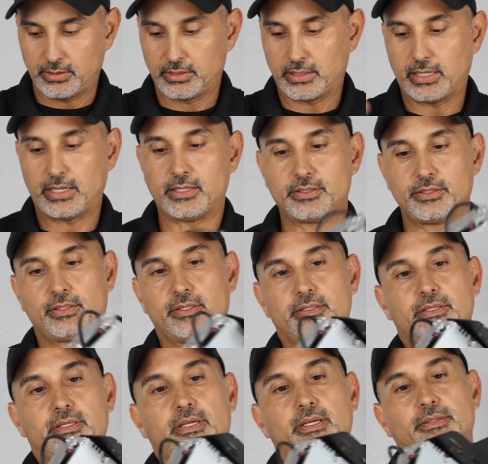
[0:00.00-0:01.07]
Okay, as you can
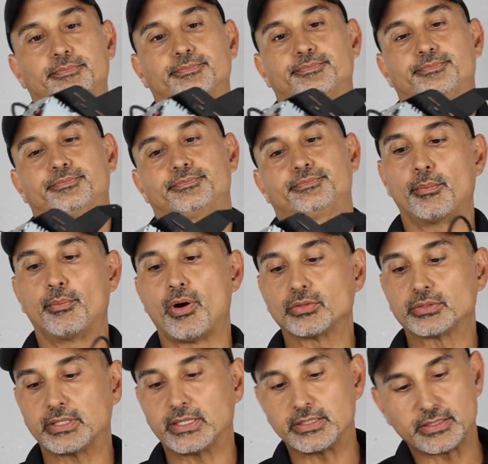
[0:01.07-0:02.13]
see,
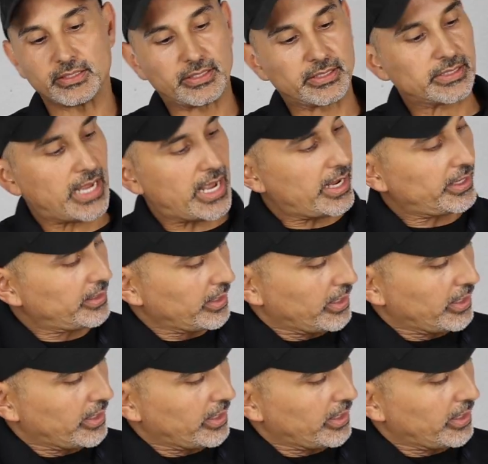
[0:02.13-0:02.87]
bolt it into the side.